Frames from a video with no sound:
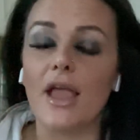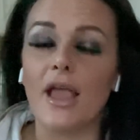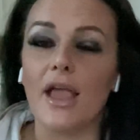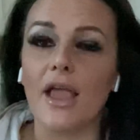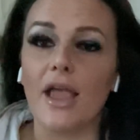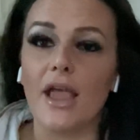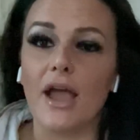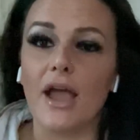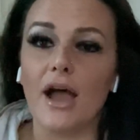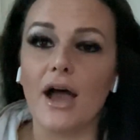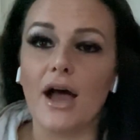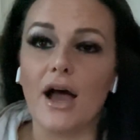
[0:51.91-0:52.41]

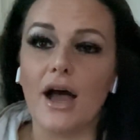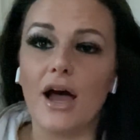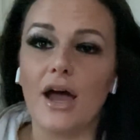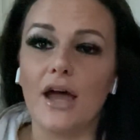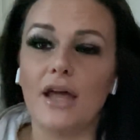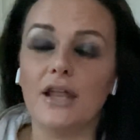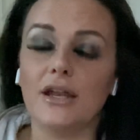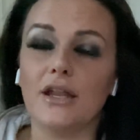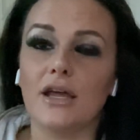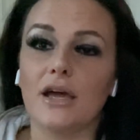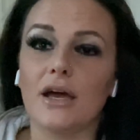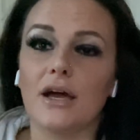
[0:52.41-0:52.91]

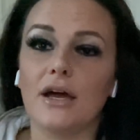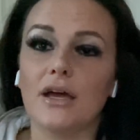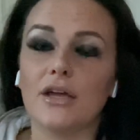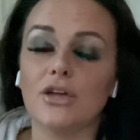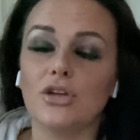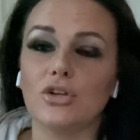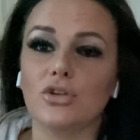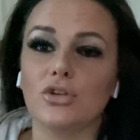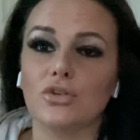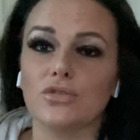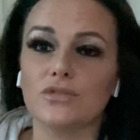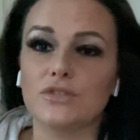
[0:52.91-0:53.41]
And,
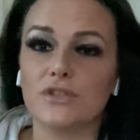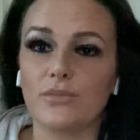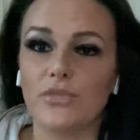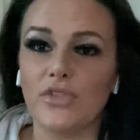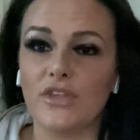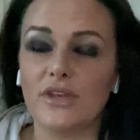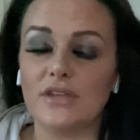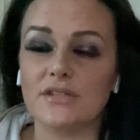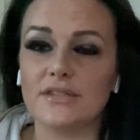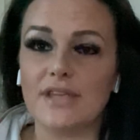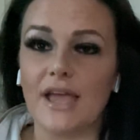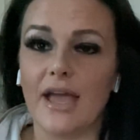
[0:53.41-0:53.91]
some
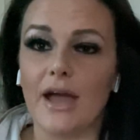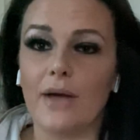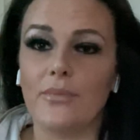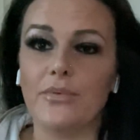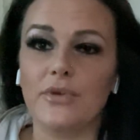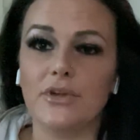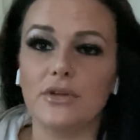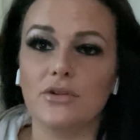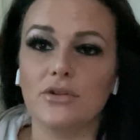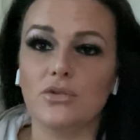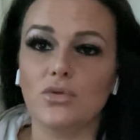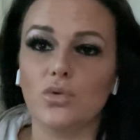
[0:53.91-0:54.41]
things
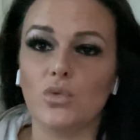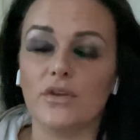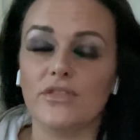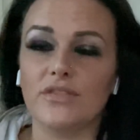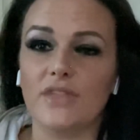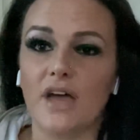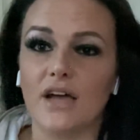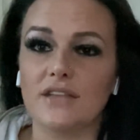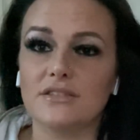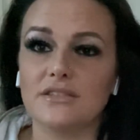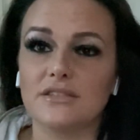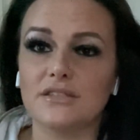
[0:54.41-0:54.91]
happened with
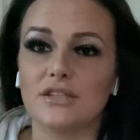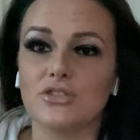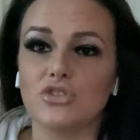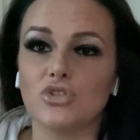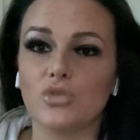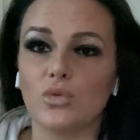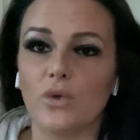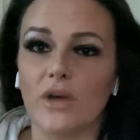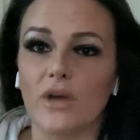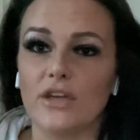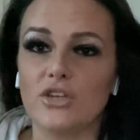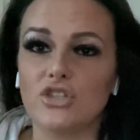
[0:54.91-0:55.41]
that
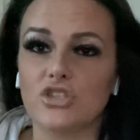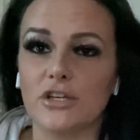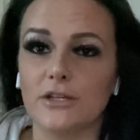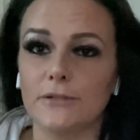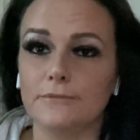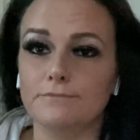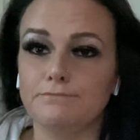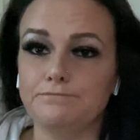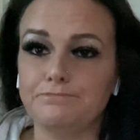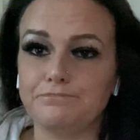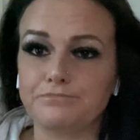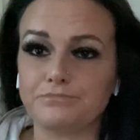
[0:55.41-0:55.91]

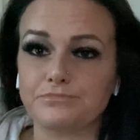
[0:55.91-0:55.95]
situation